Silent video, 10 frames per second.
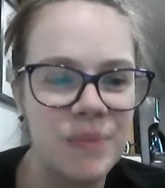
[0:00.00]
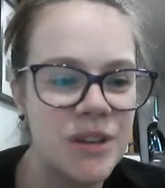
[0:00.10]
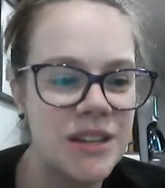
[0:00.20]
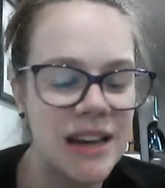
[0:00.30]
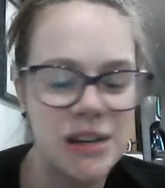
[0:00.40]

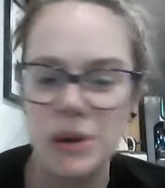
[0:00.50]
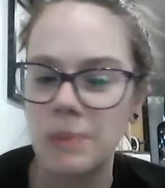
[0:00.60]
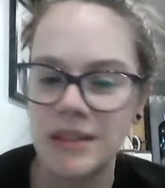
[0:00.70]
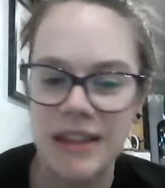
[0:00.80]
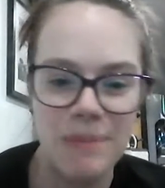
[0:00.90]
just had to
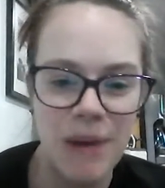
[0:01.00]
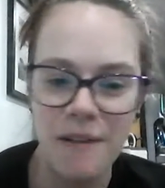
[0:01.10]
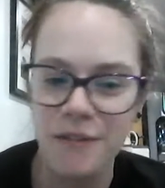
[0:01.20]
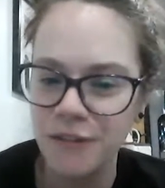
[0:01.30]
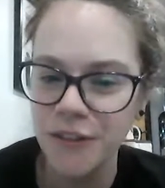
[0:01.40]
rip the tape
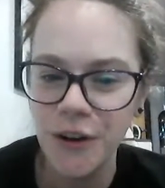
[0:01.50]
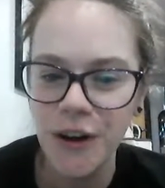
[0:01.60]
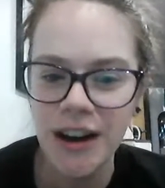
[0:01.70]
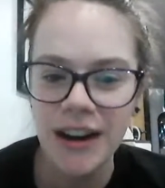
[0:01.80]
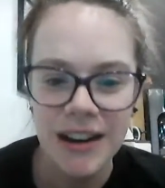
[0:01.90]
off the
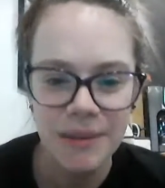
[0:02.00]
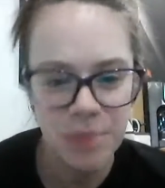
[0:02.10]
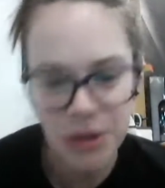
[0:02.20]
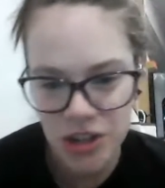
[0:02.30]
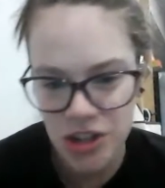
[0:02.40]
floor,
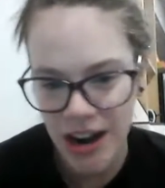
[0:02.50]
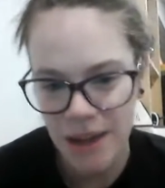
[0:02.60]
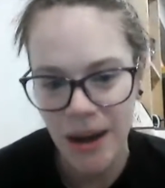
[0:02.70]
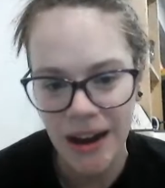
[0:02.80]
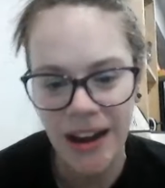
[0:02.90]
put the
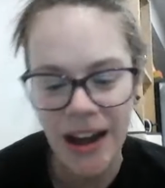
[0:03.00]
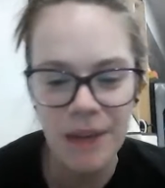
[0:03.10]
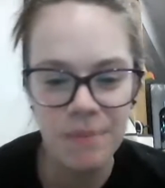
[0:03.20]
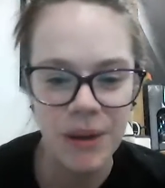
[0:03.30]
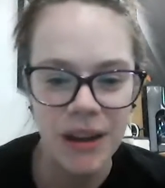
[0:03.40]
chair back
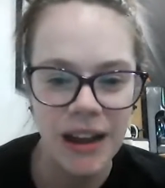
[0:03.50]
up,